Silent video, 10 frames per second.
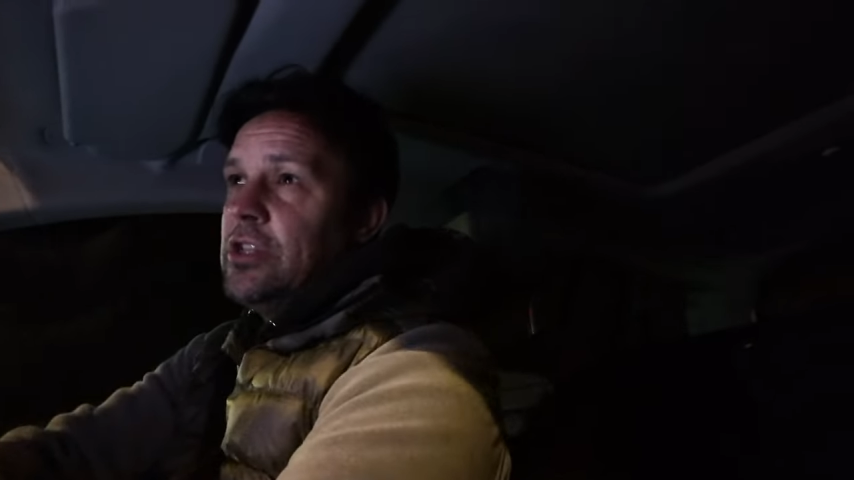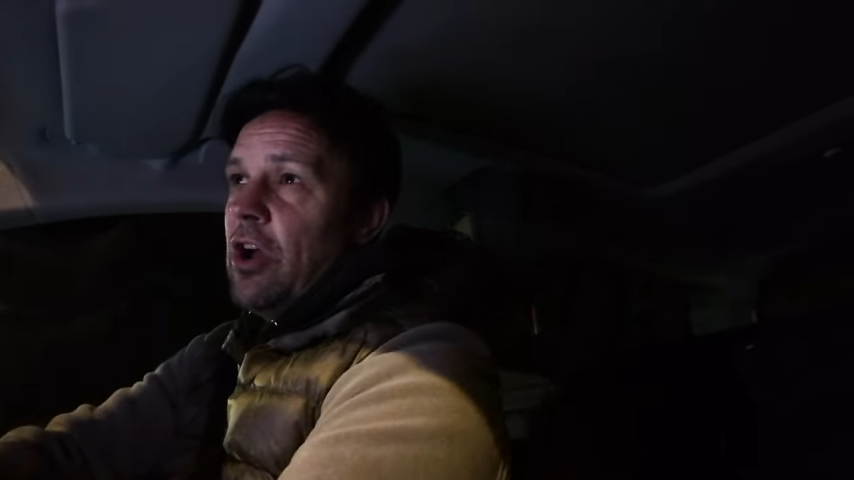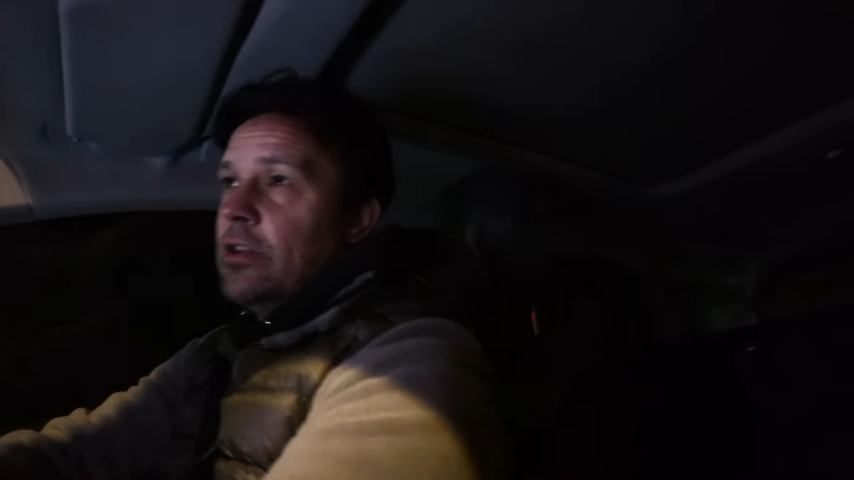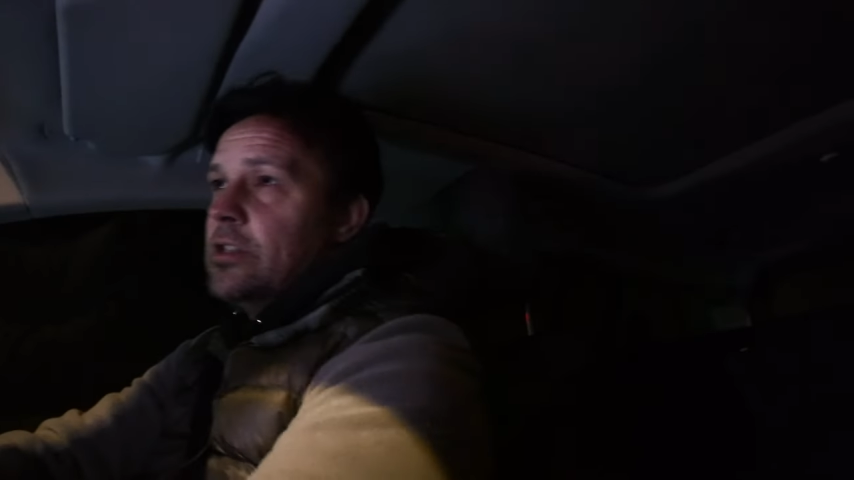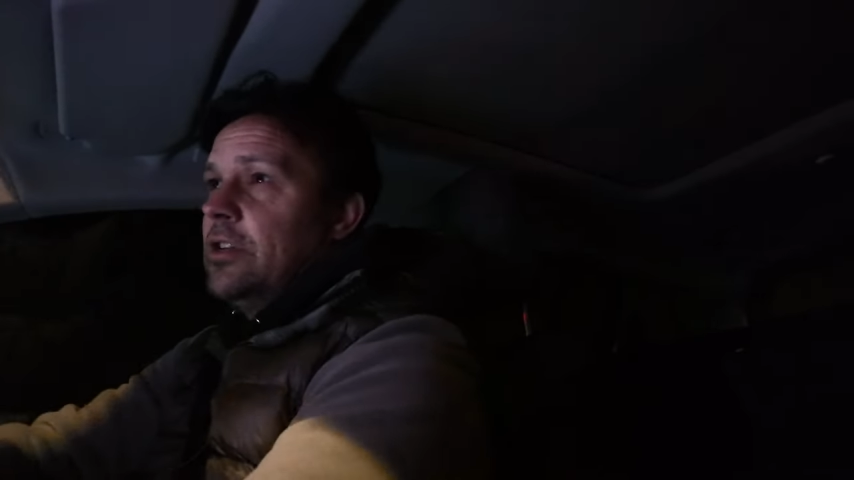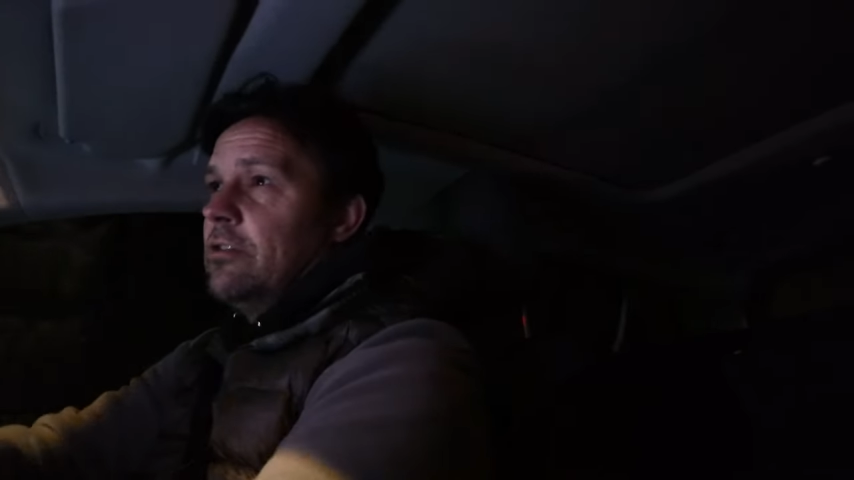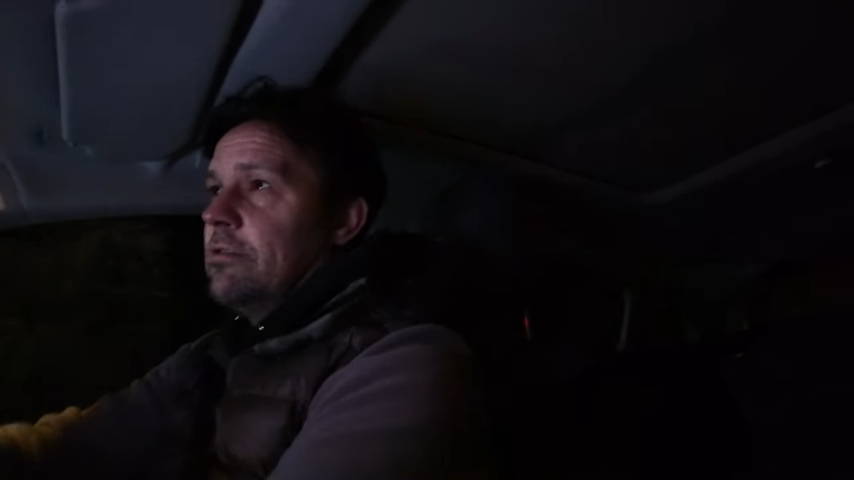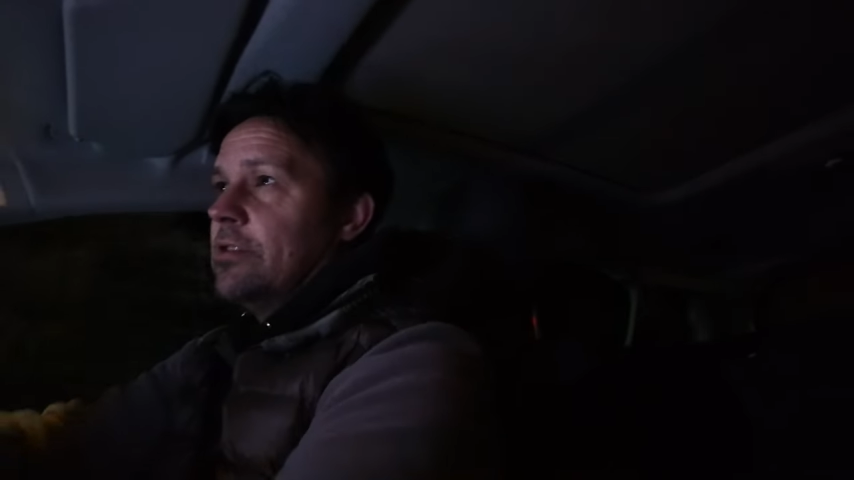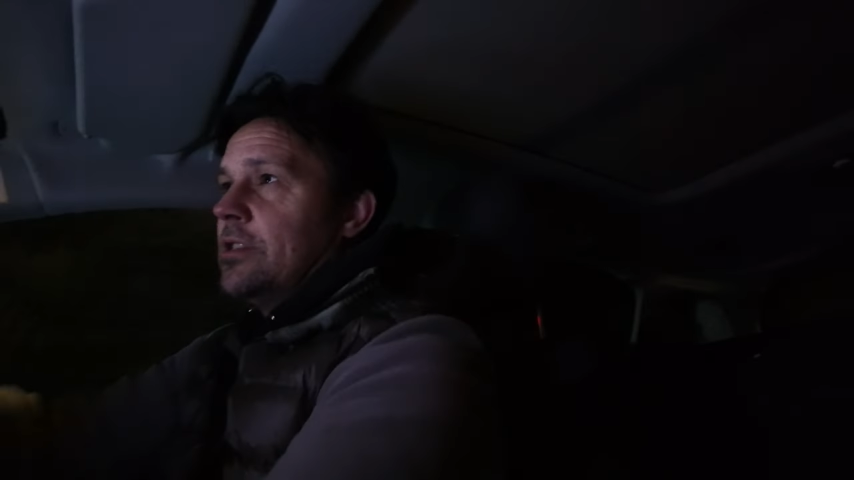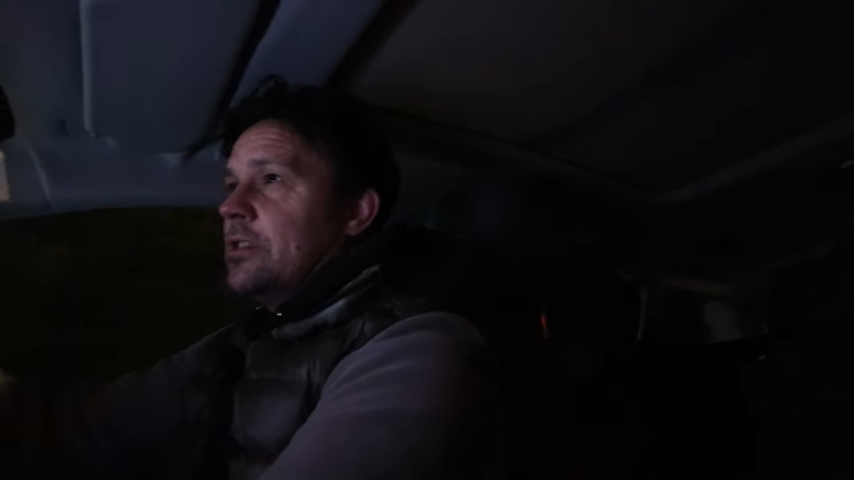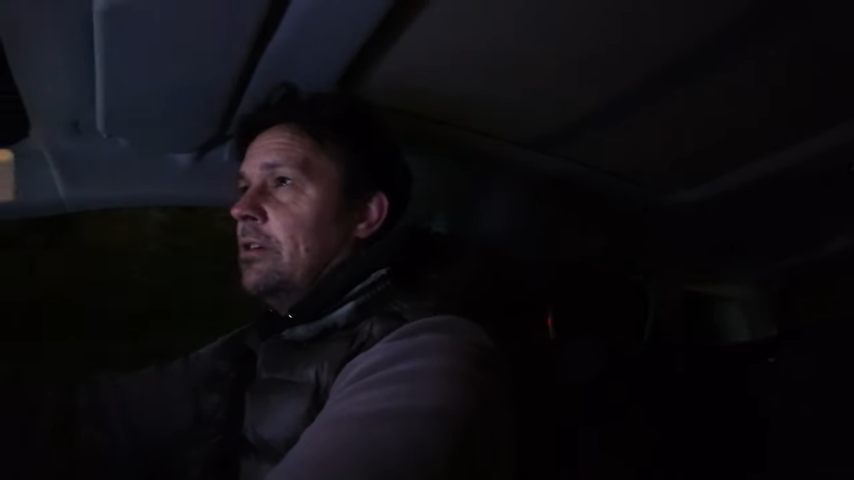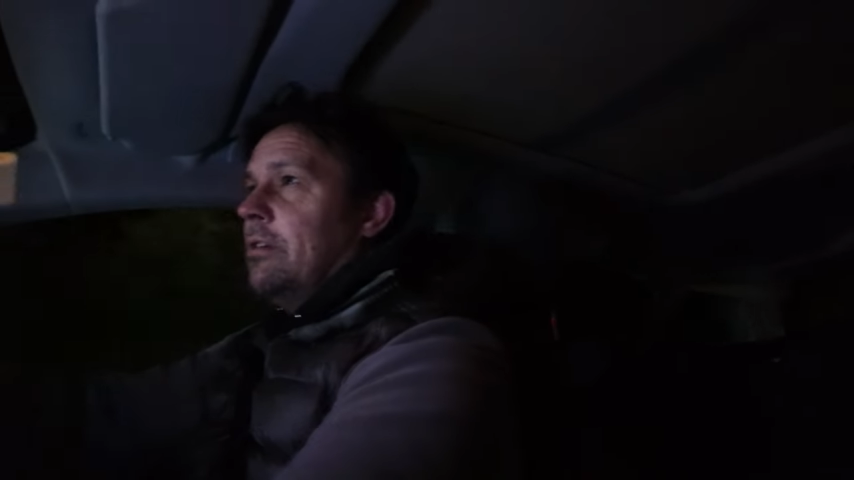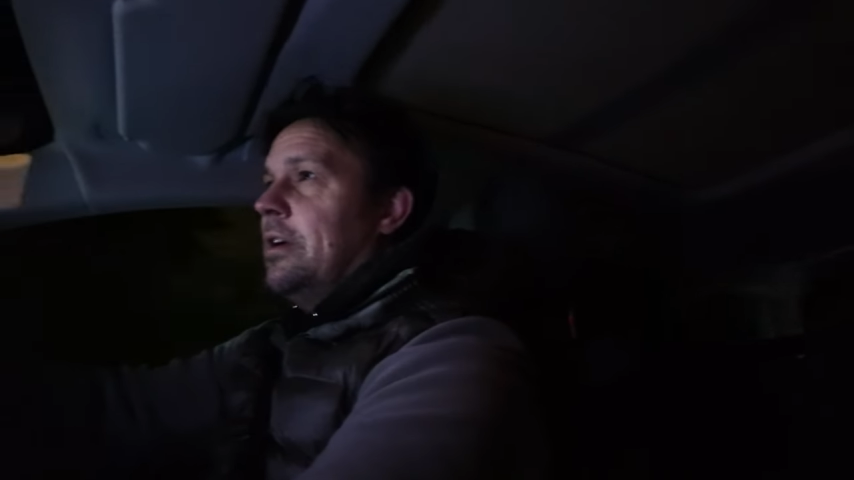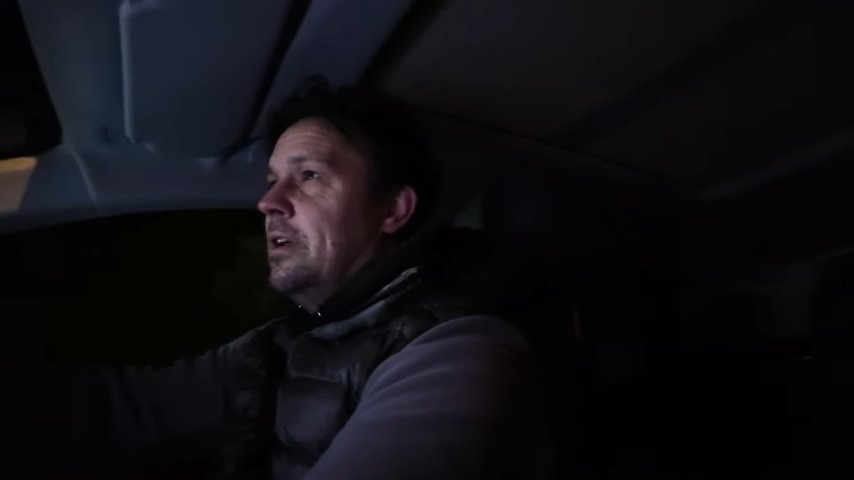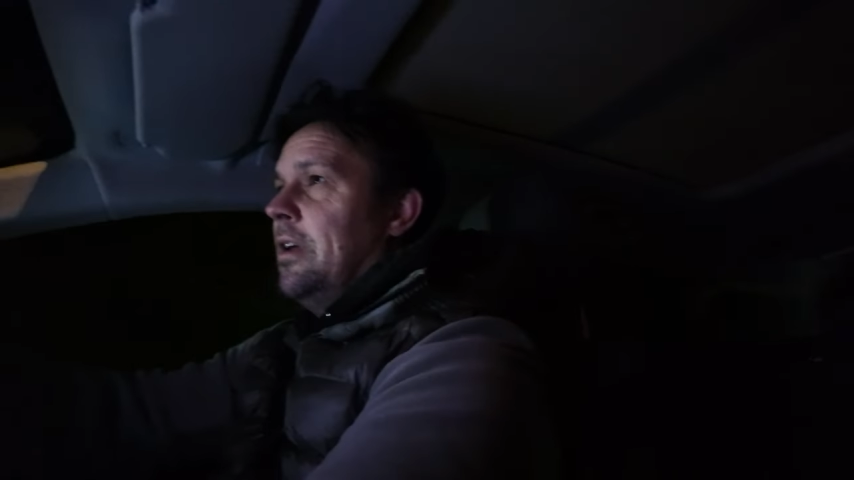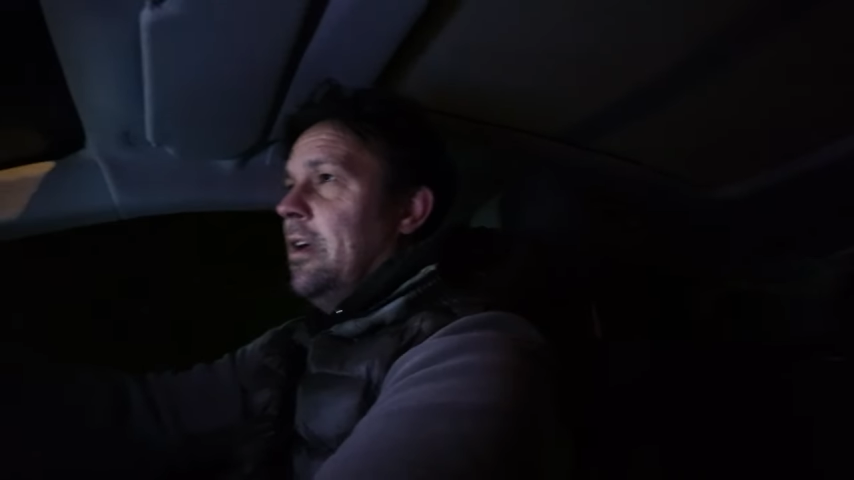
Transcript: dancing across the sky.